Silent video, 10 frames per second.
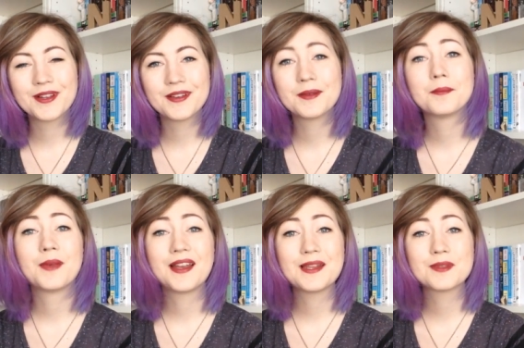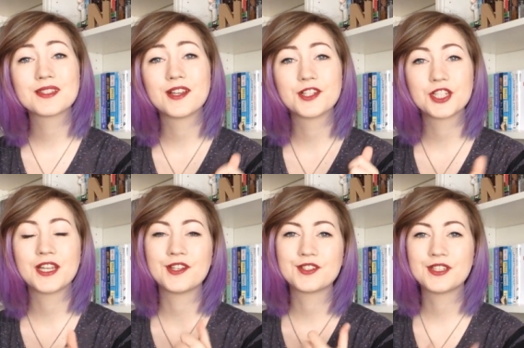everyone, my name is Tasha
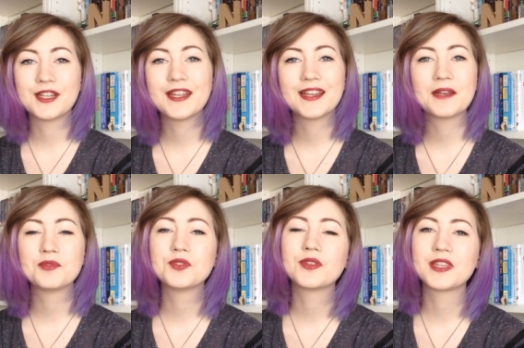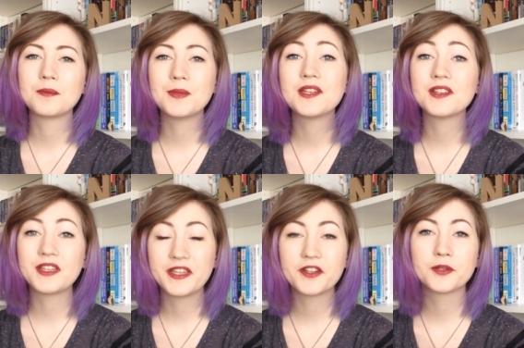and today I'm doing the
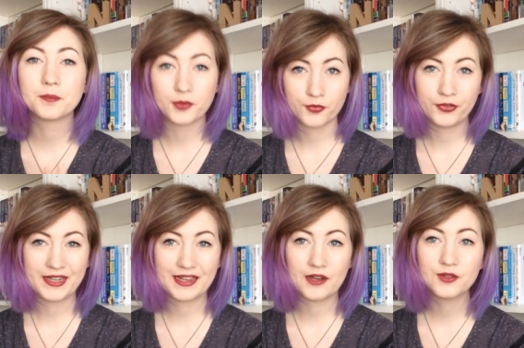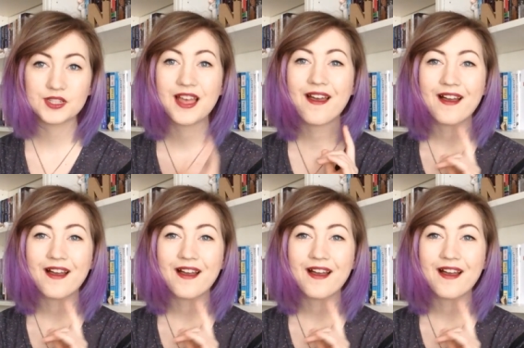mid-year book freakout.